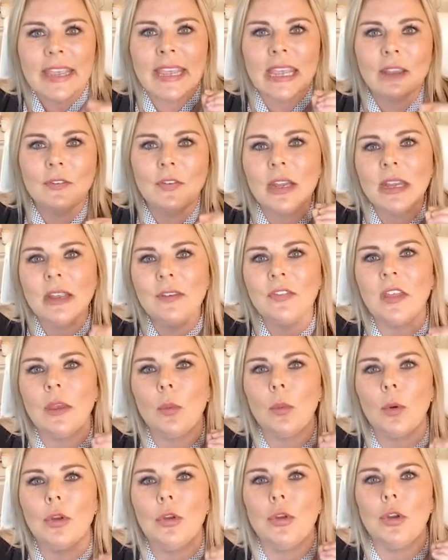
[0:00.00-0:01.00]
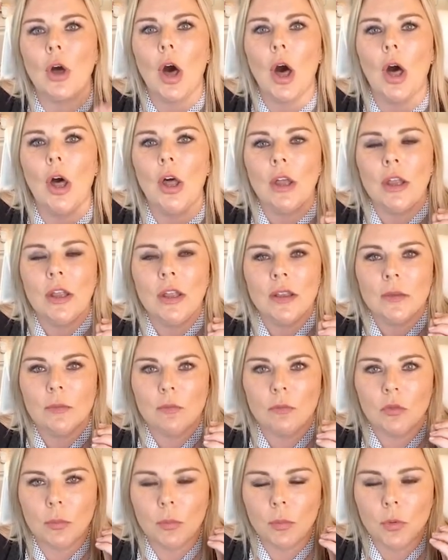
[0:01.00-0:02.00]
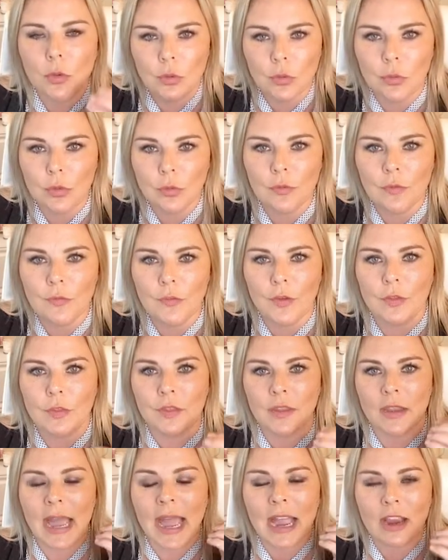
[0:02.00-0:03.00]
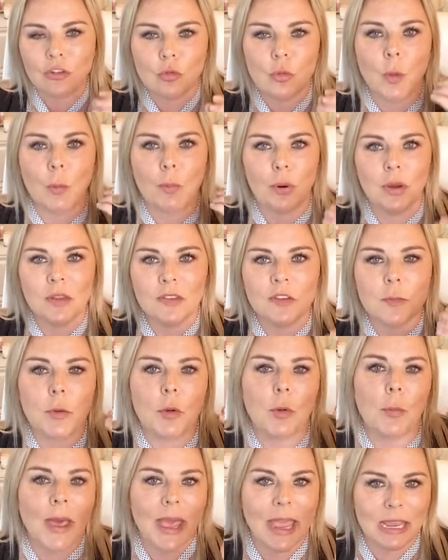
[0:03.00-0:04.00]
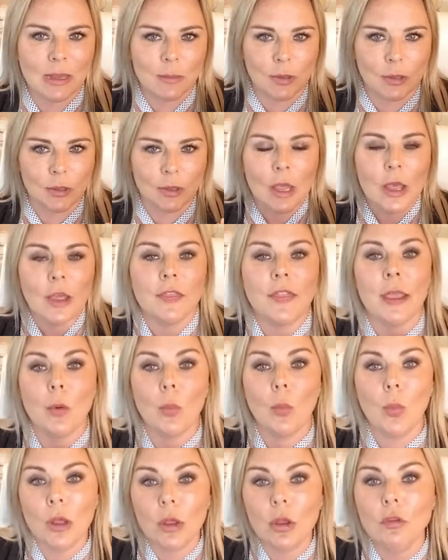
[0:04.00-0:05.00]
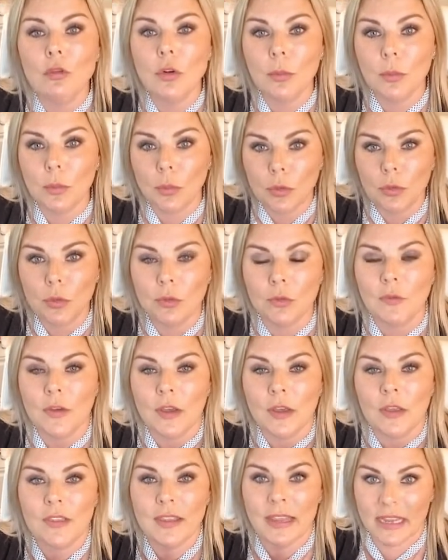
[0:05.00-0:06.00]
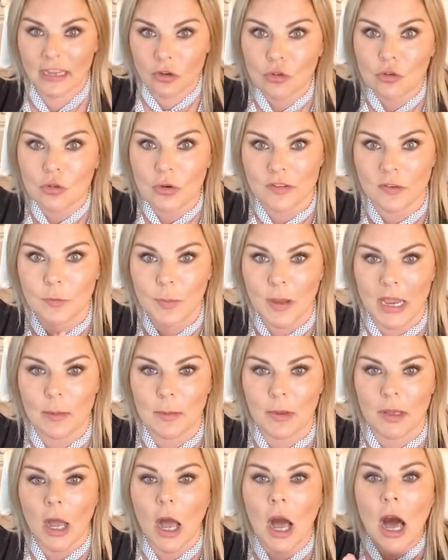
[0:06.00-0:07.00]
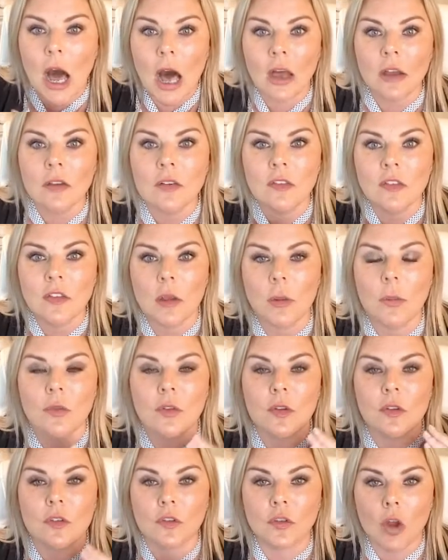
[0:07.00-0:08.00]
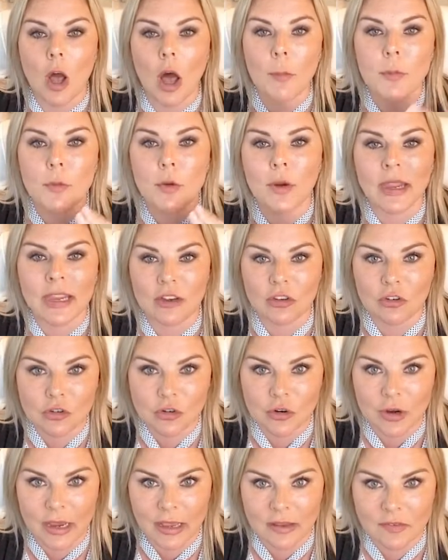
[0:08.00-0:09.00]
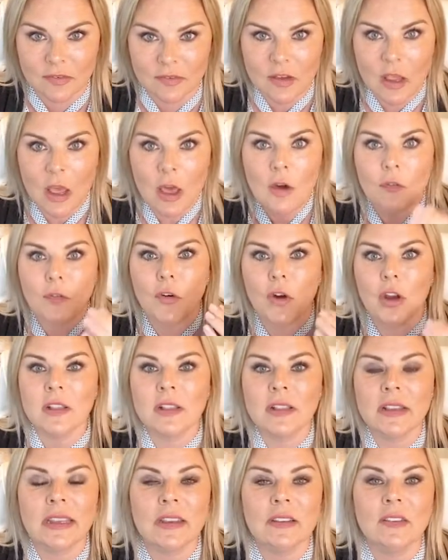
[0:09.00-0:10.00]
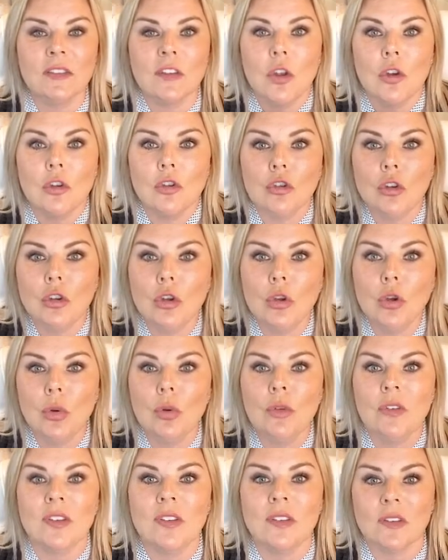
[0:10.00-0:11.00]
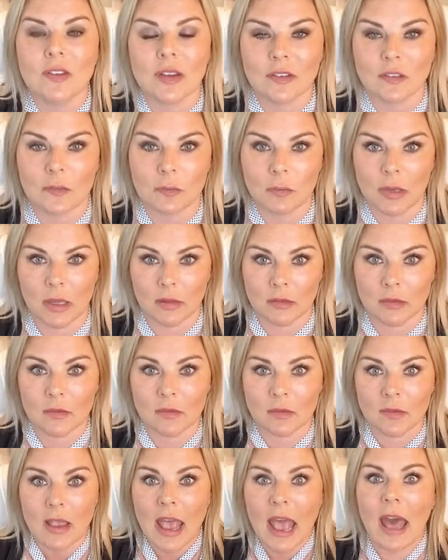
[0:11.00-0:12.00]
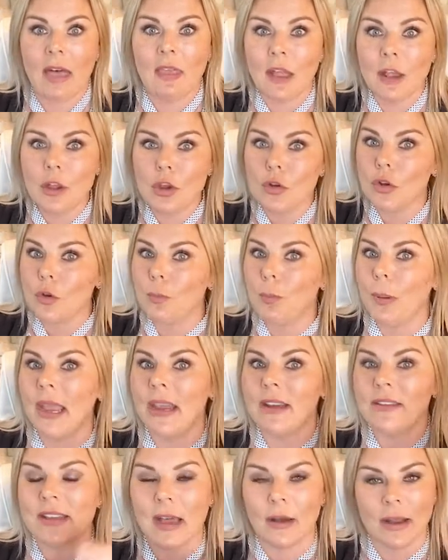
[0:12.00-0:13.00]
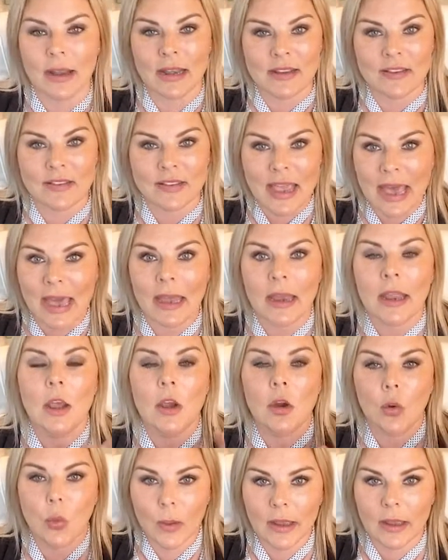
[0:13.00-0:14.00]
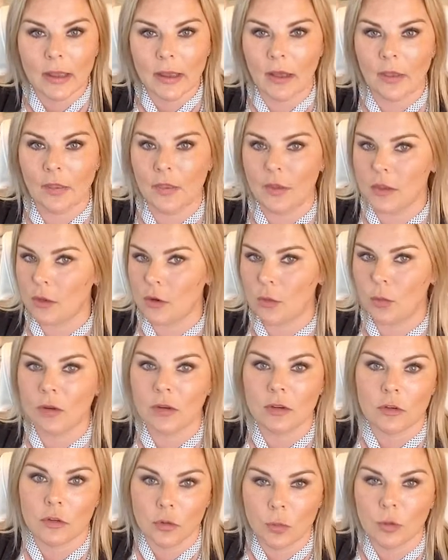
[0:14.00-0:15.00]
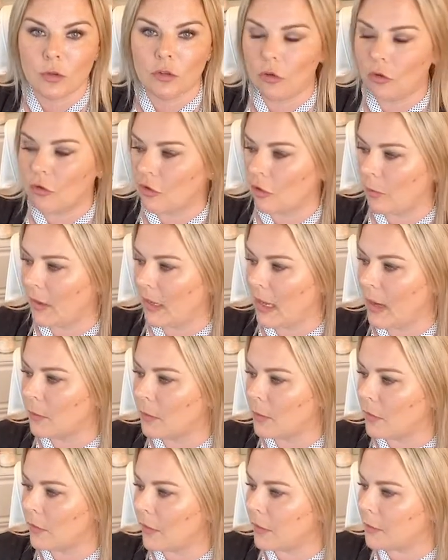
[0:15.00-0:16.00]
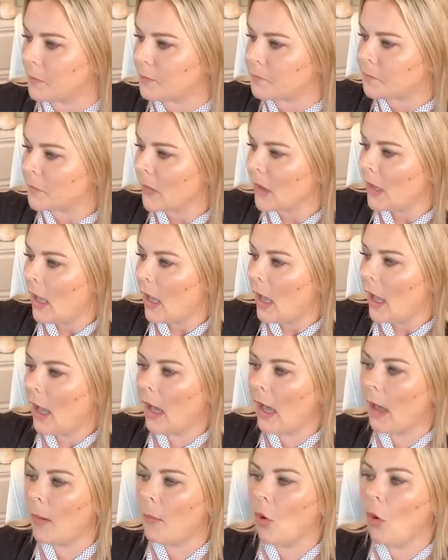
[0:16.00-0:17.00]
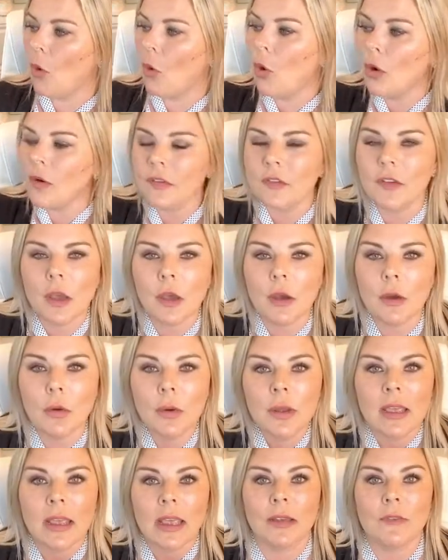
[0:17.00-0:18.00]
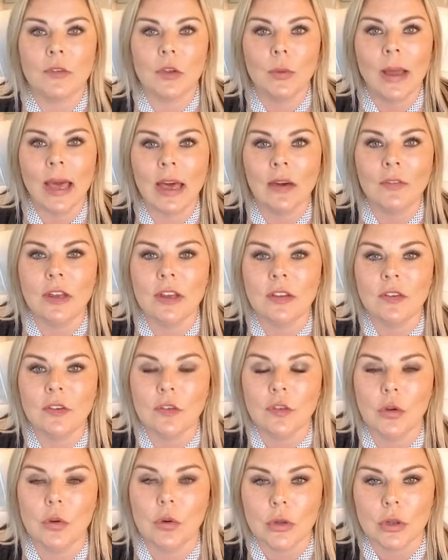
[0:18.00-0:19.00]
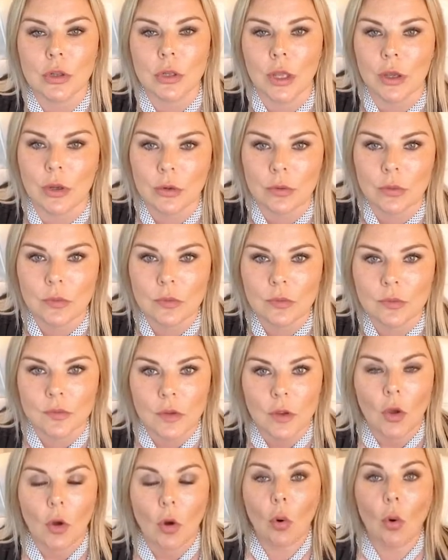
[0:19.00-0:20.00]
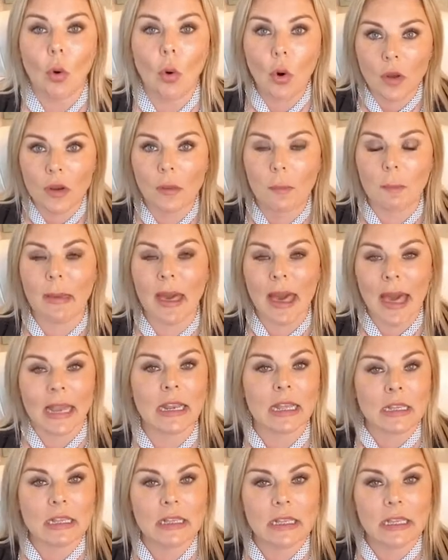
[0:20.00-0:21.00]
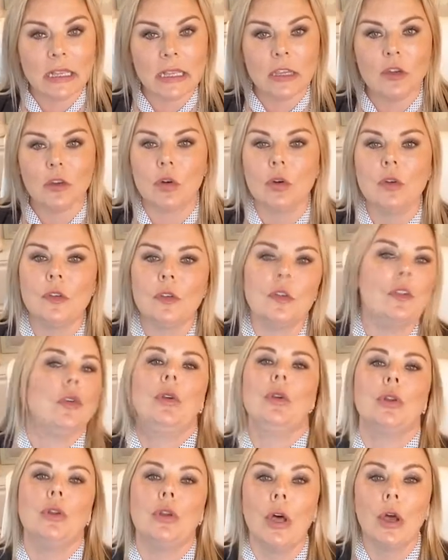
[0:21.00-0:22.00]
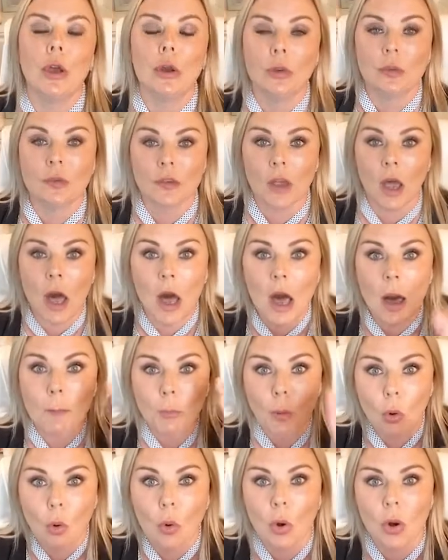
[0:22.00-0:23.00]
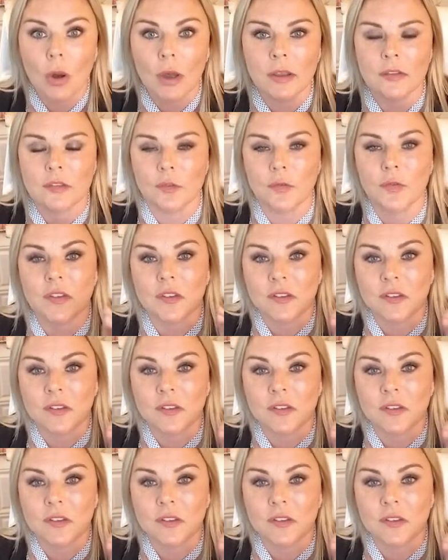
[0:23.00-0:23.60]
even if they will not remove the actual principal payment, they will remove the interest payment. Ask them to stop your interest for at least 2 to 6 months, and then you can pay down any debt quicker than you would usually be able to do. Also, if you have any student loans, automatically your student loans are paused for